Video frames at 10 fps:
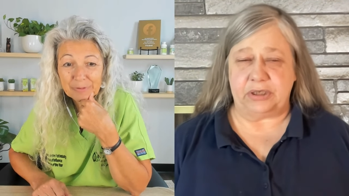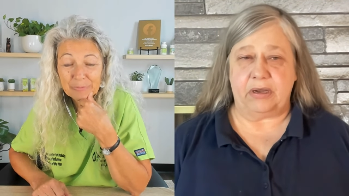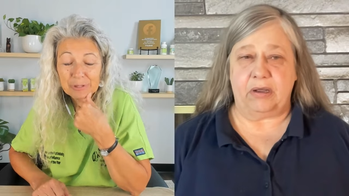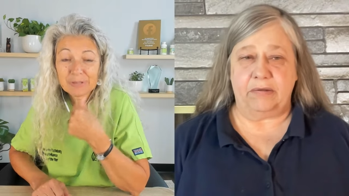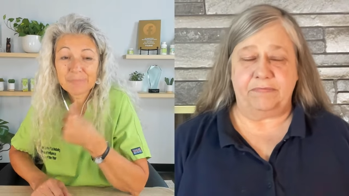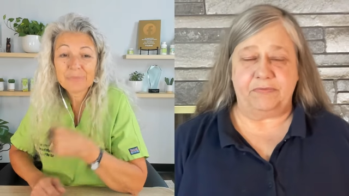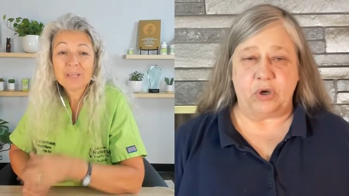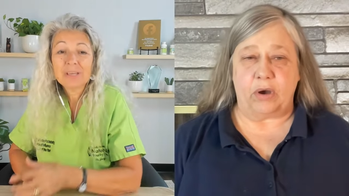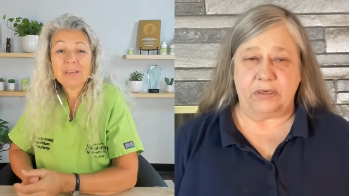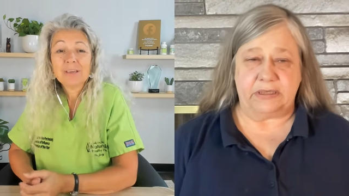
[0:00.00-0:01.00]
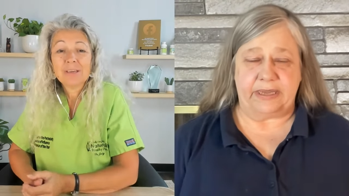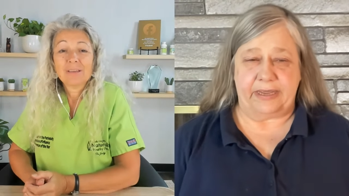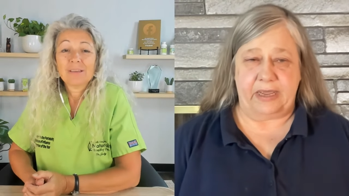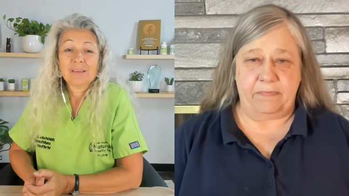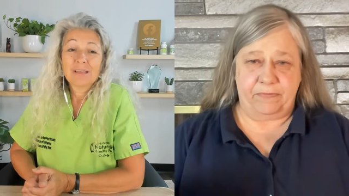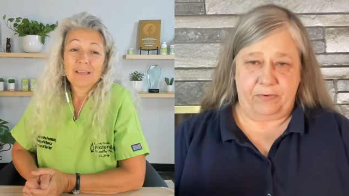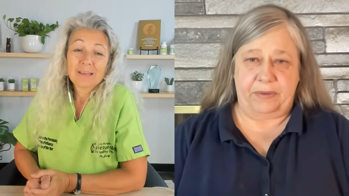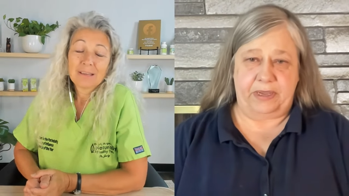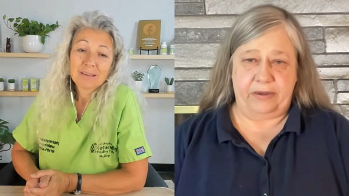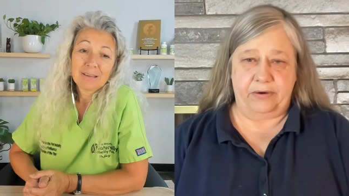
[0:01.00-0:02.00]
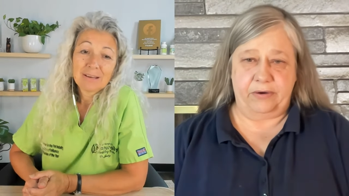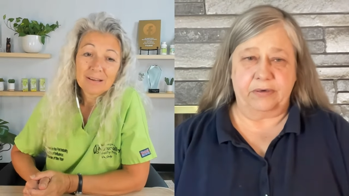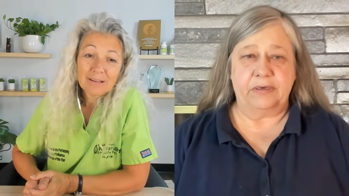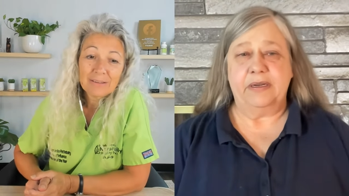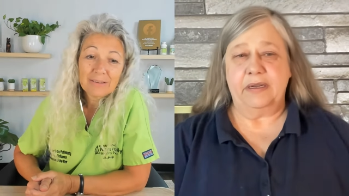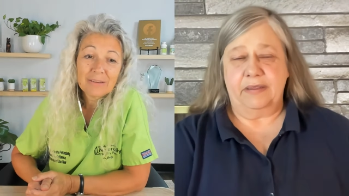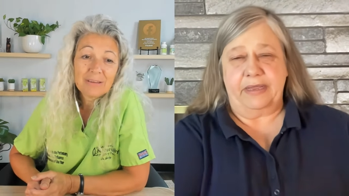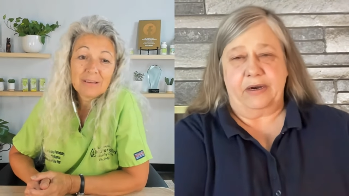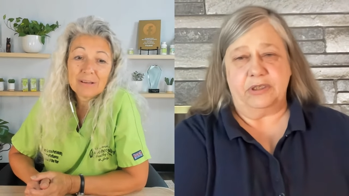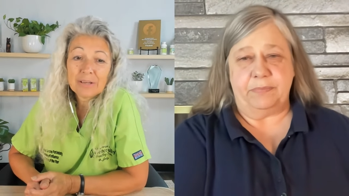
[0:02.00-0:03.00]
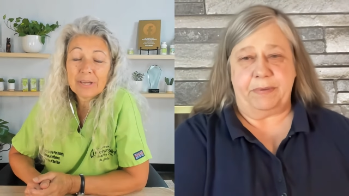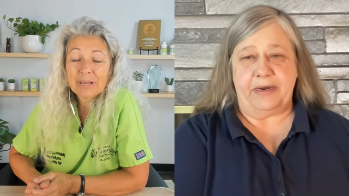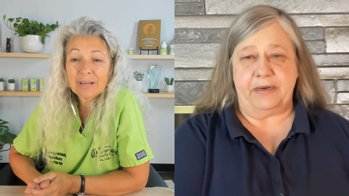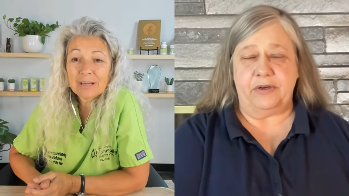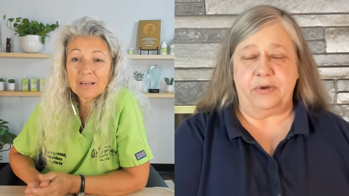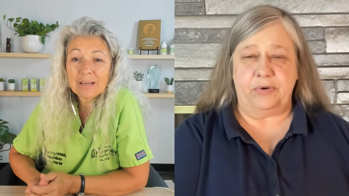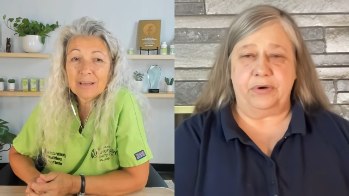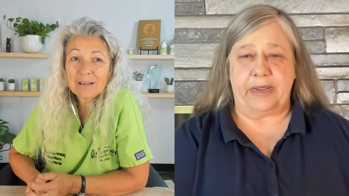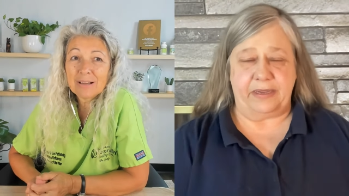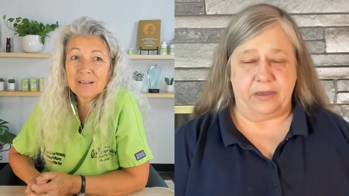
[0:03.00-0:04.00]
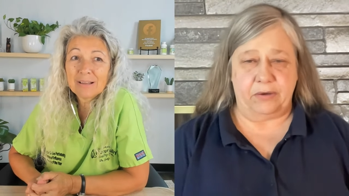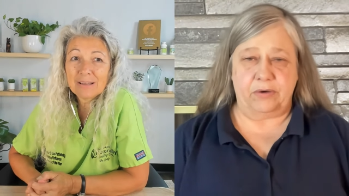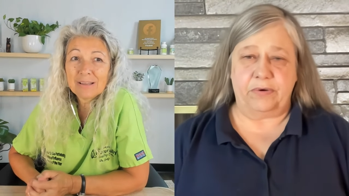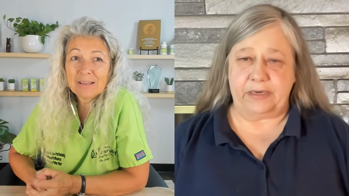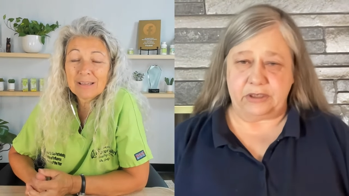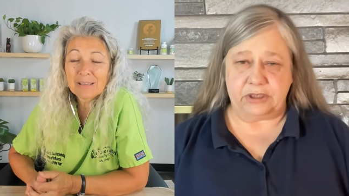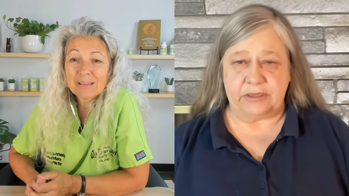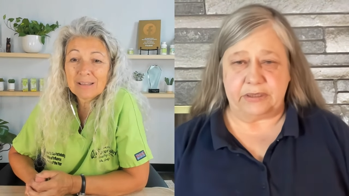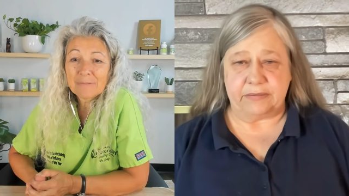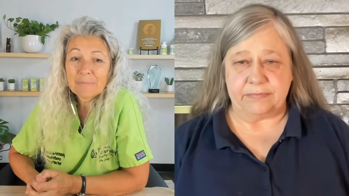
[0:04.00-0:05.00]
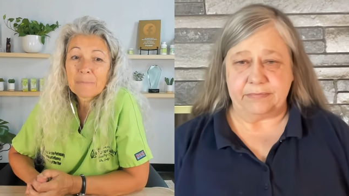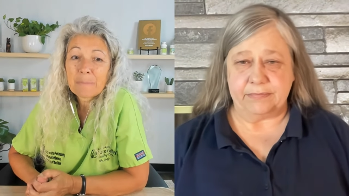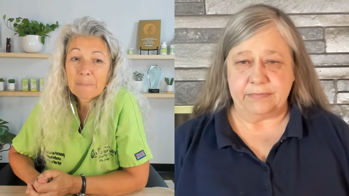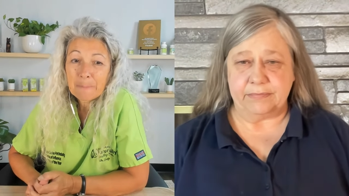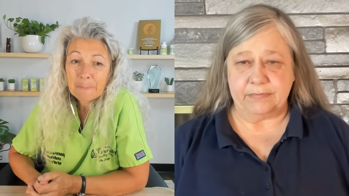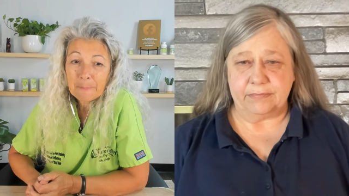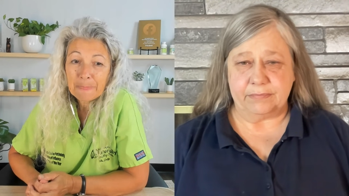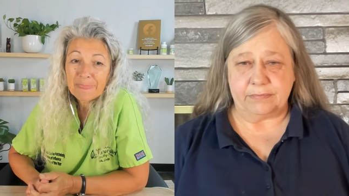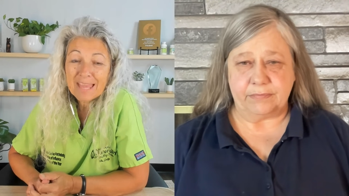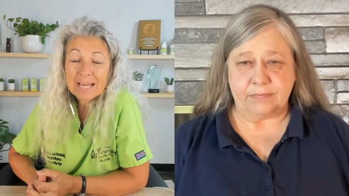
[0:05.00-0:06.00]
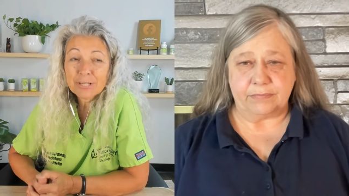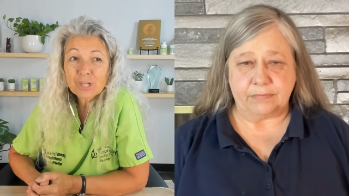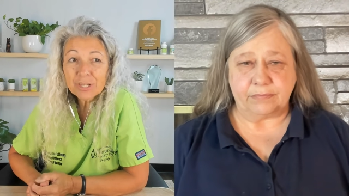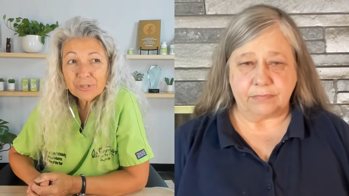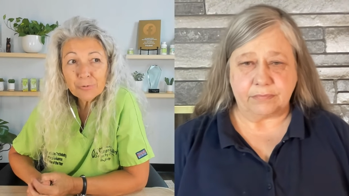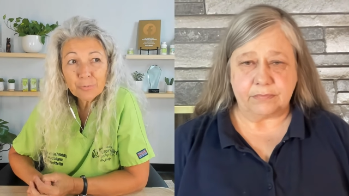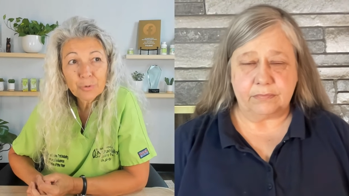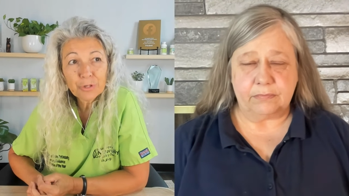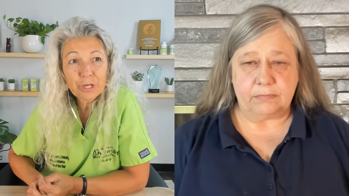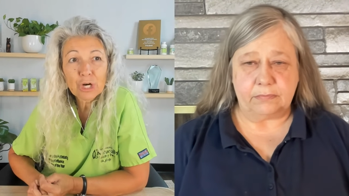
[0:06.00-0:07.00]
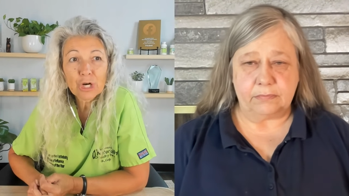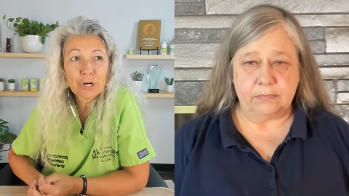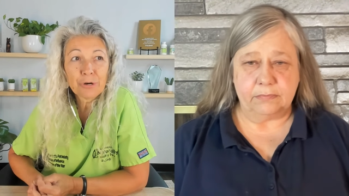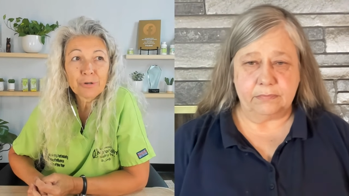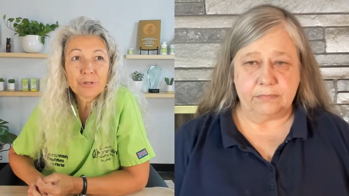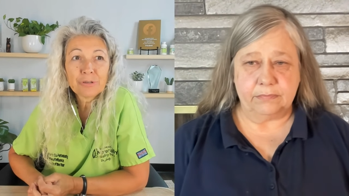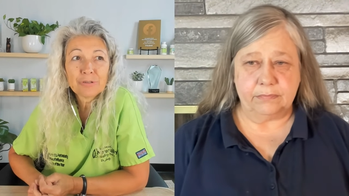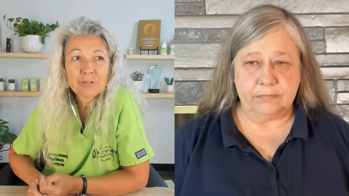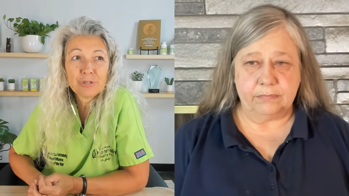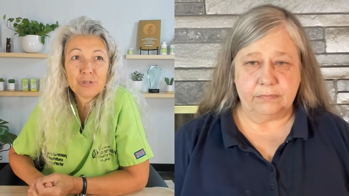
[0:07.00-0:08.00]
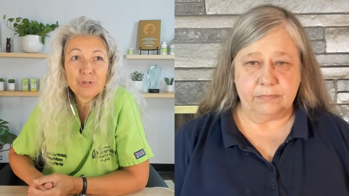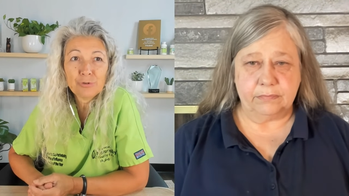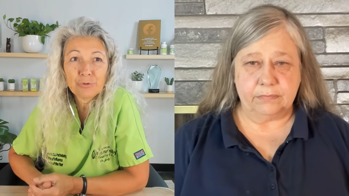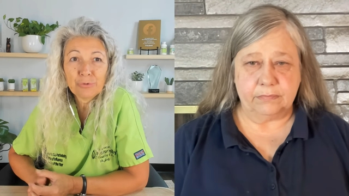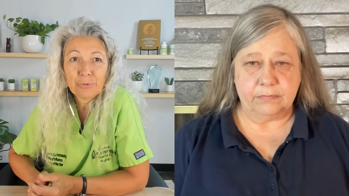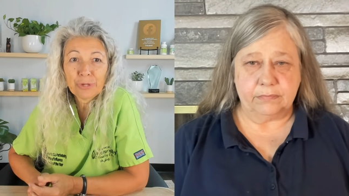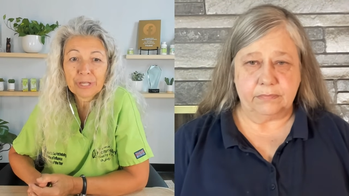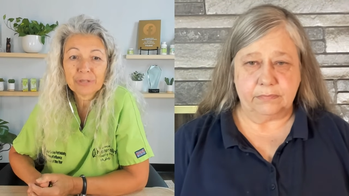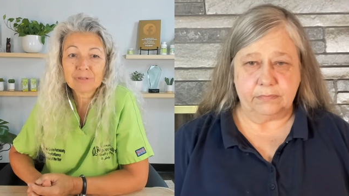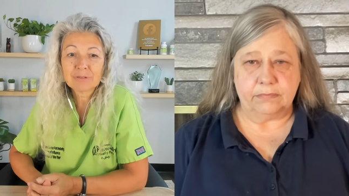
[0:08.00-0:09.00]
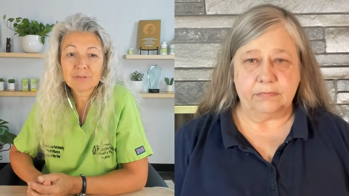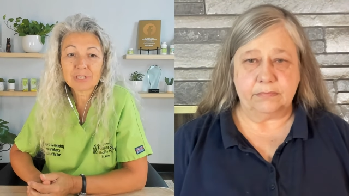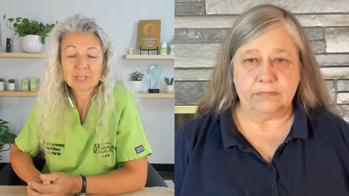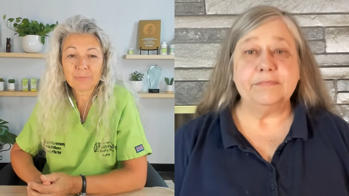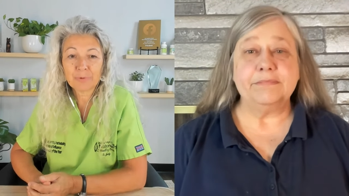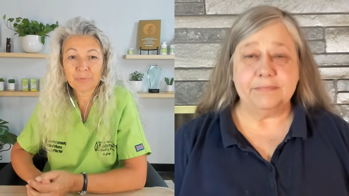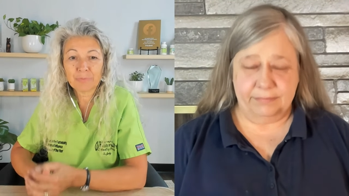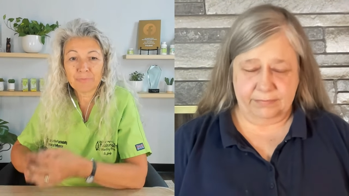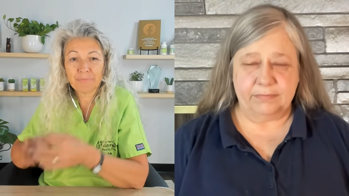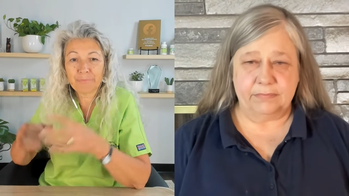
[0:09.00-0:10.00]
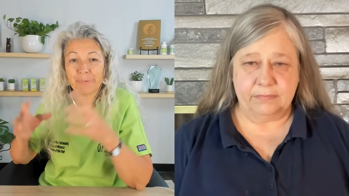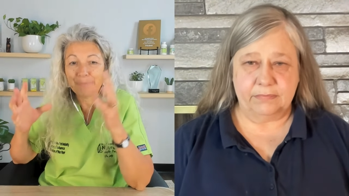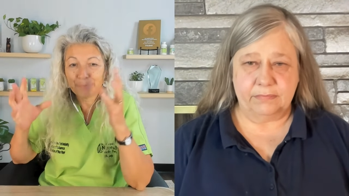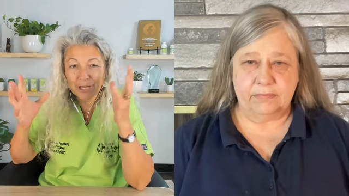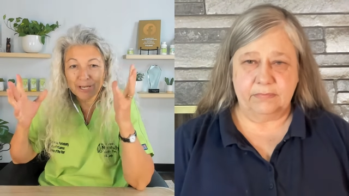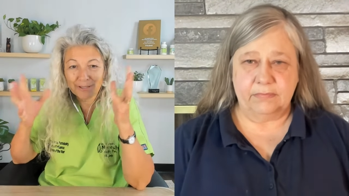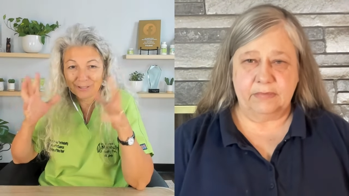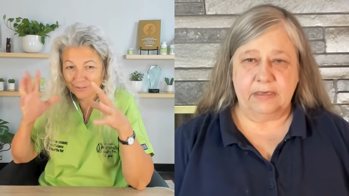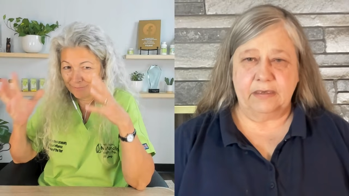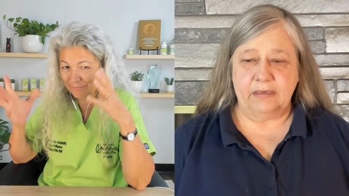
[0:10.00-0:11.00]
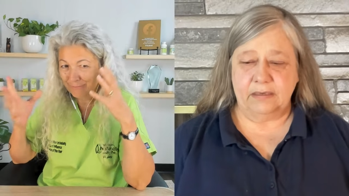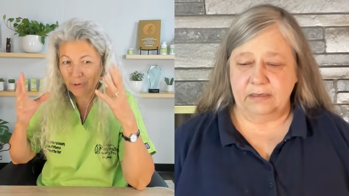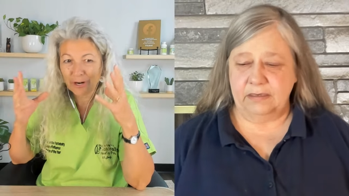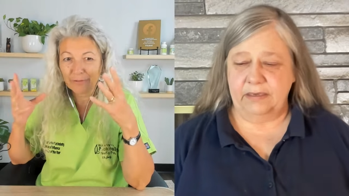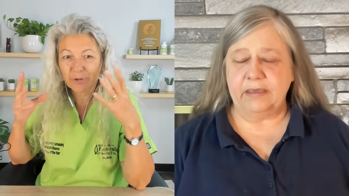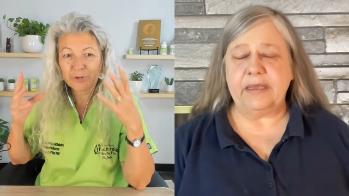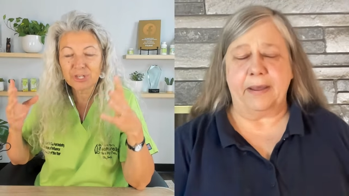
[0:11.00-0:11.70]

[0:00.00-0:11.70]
Speaker 1: of right. dogs that came from here that are spayed and neutered at younger ages.
Speaker 2: And it's also really hard to do like a double blinded whatever yeah.